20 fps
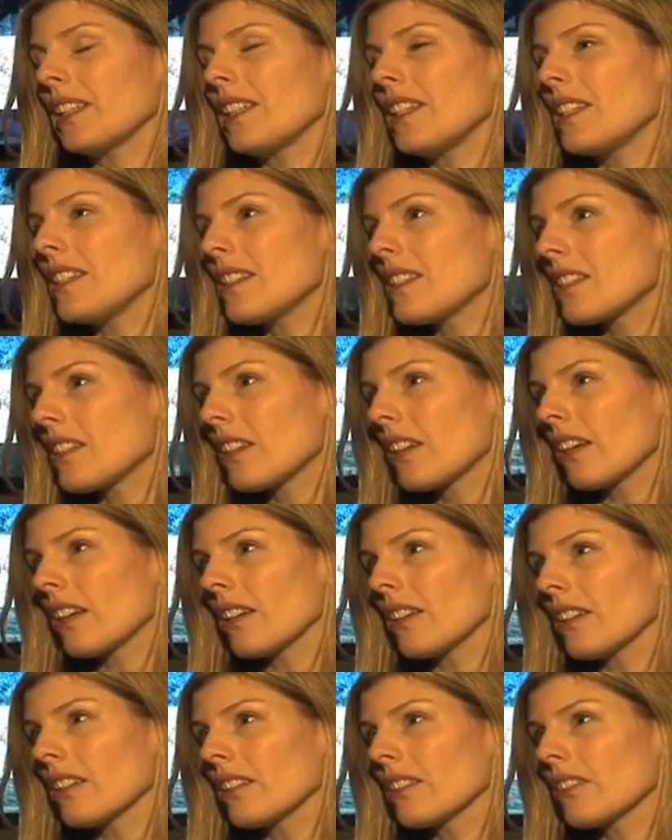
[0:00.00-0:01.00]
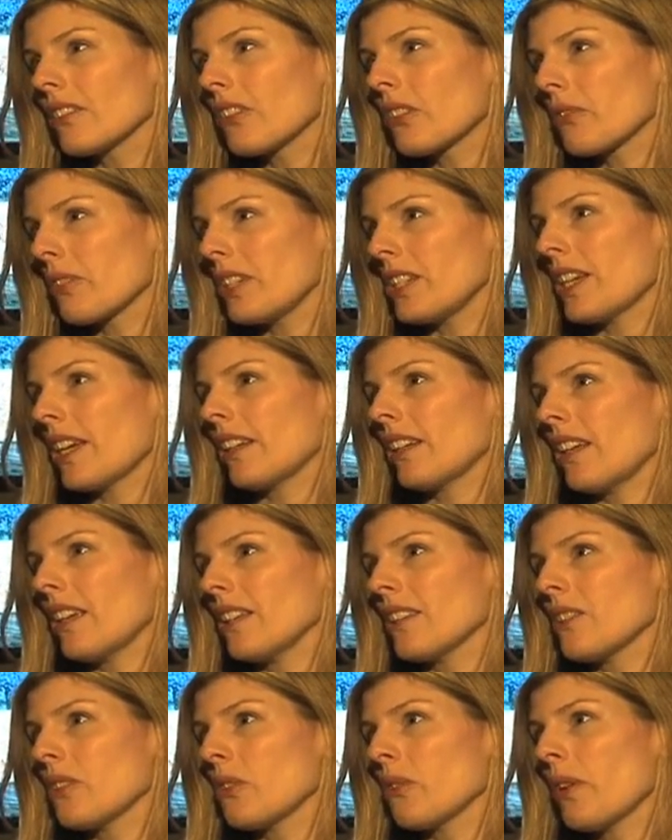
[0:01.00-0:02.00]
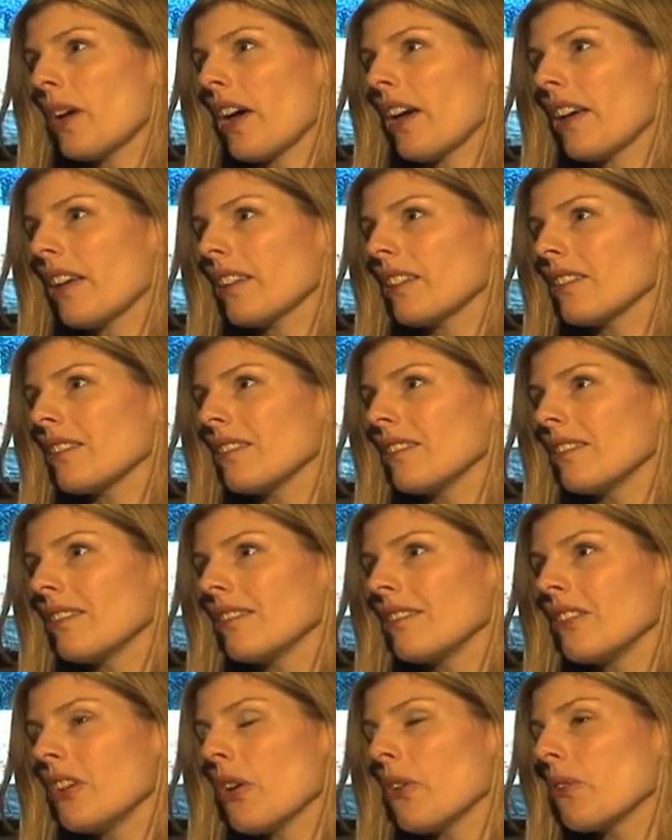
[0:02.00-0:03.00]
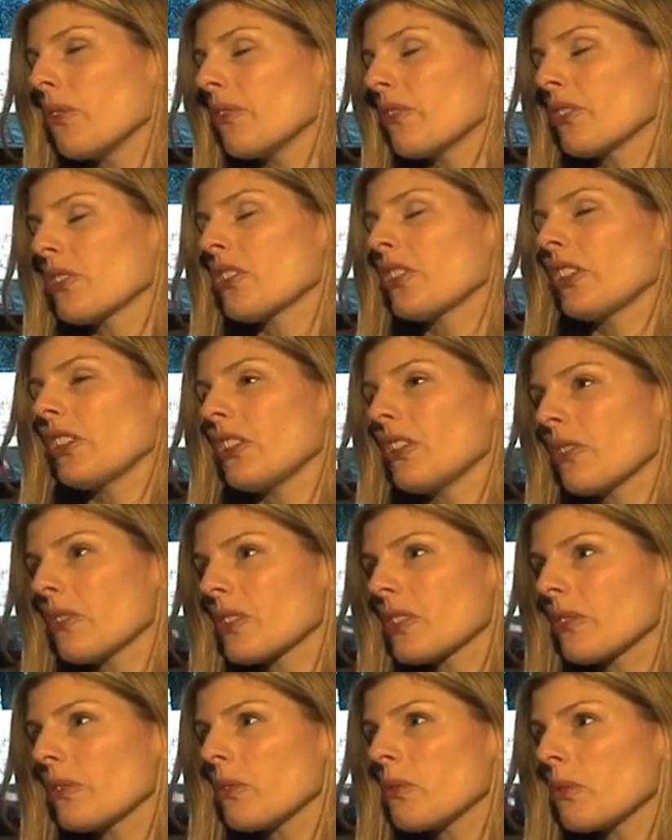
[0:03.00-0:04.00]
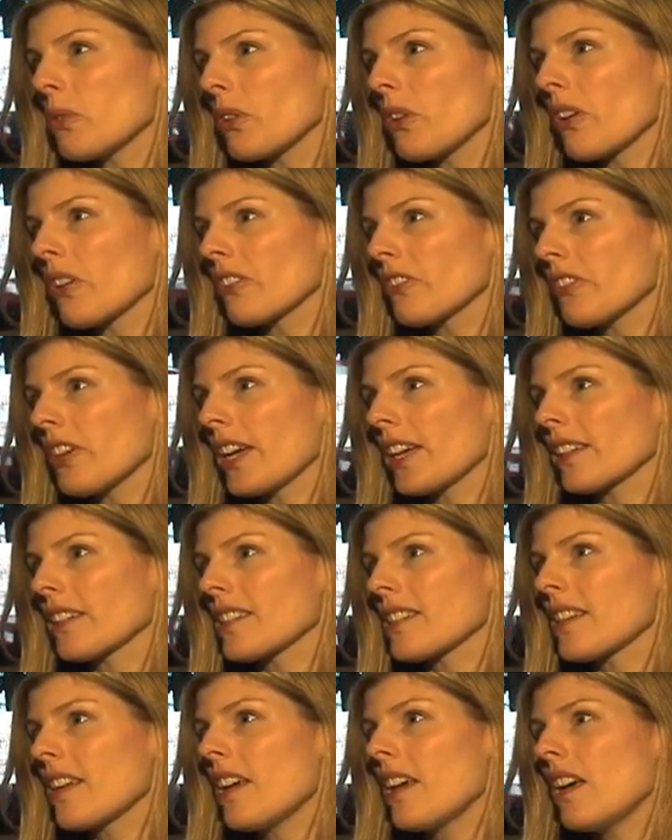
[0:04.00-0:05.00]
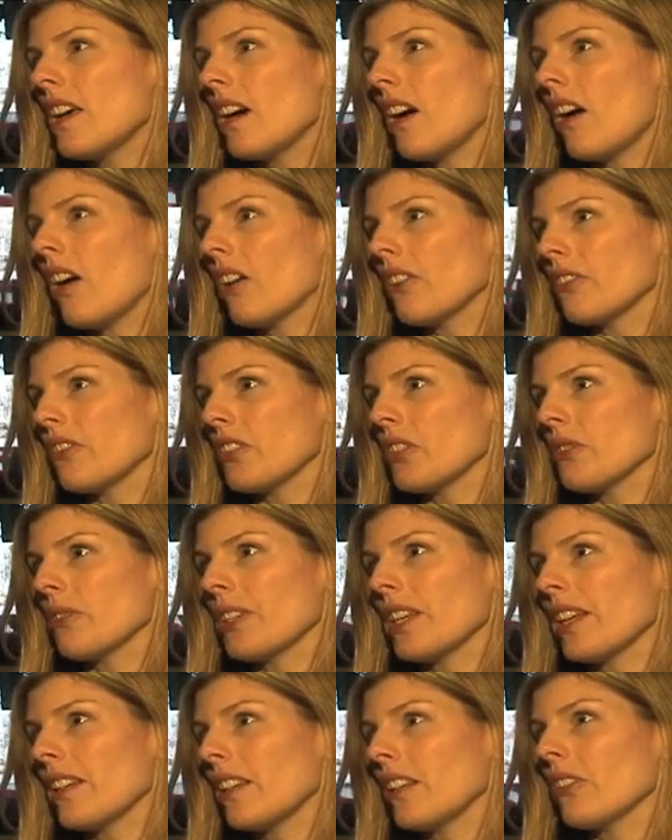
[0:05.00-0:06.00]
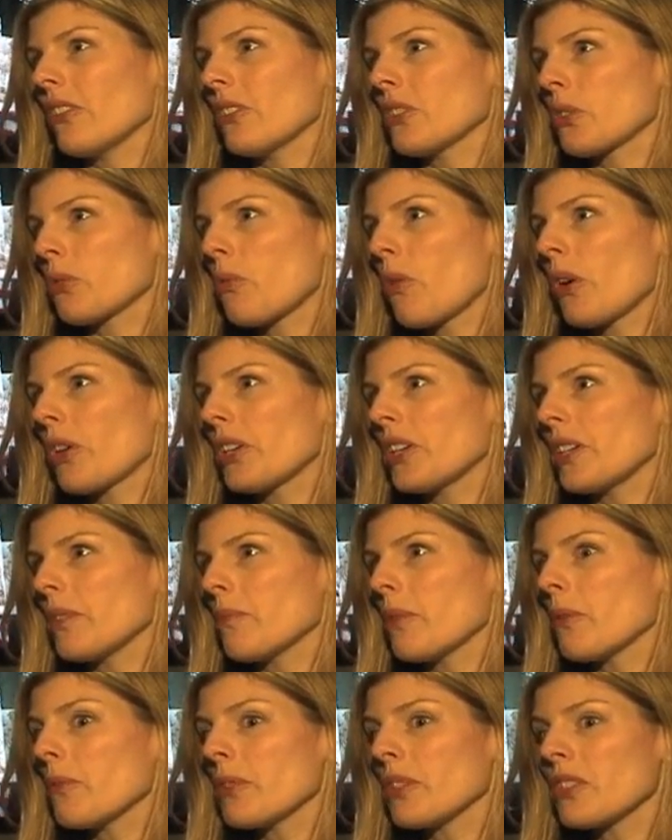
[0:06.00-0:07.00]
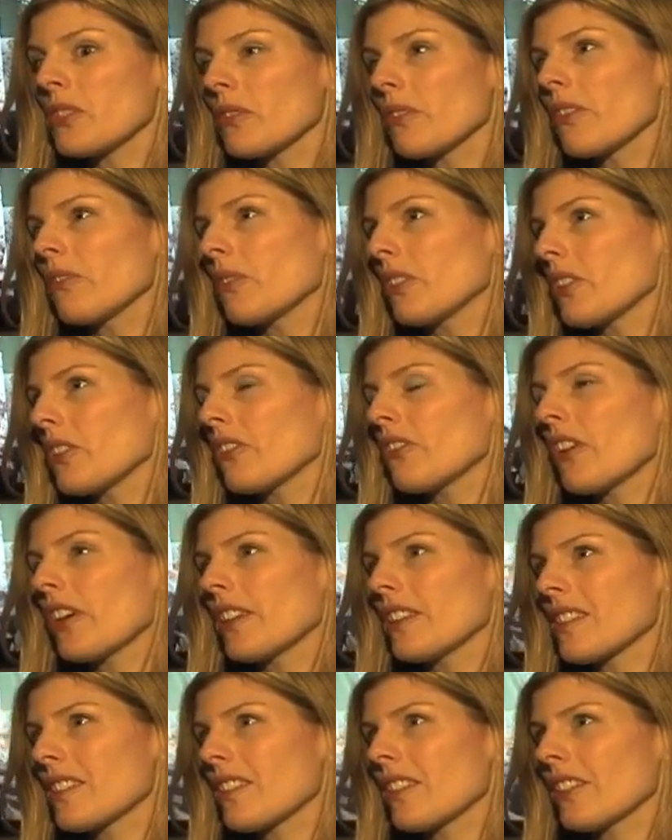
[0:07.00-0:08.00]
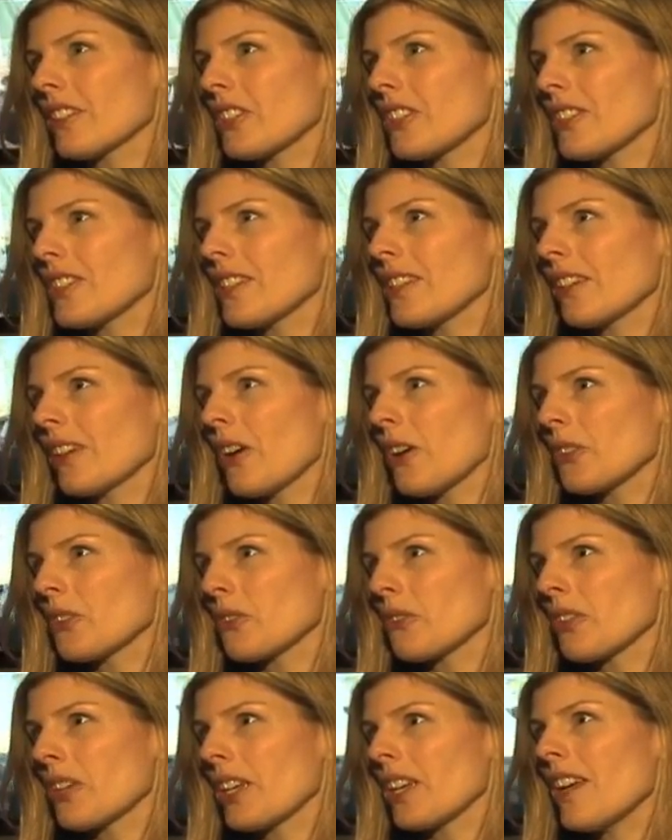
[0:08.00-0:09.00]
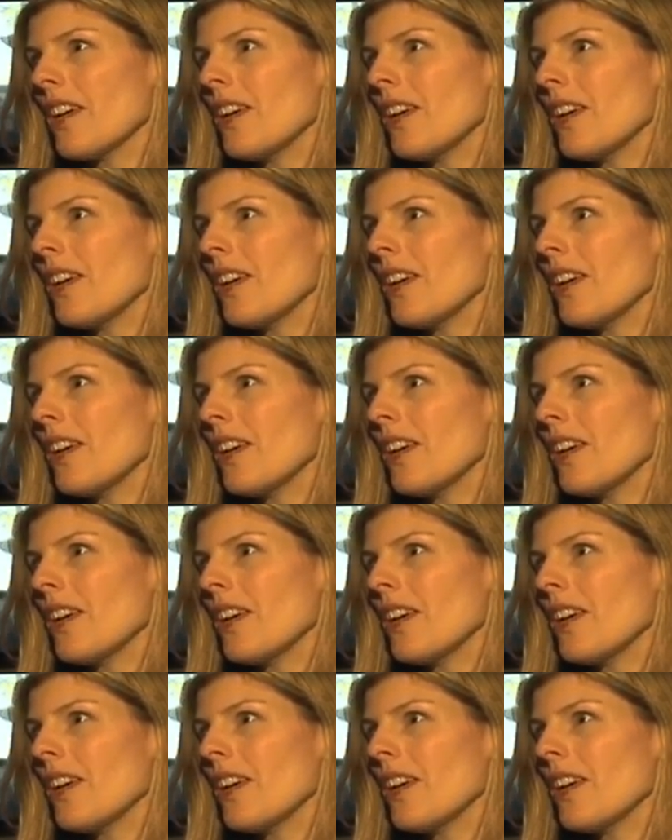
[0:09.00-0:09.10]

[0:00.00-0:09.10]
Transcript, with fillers: least uh, three decades, you had no, virtually no Civil War artifacts on view in any large quantity. But we do have one of the finest collections in the country.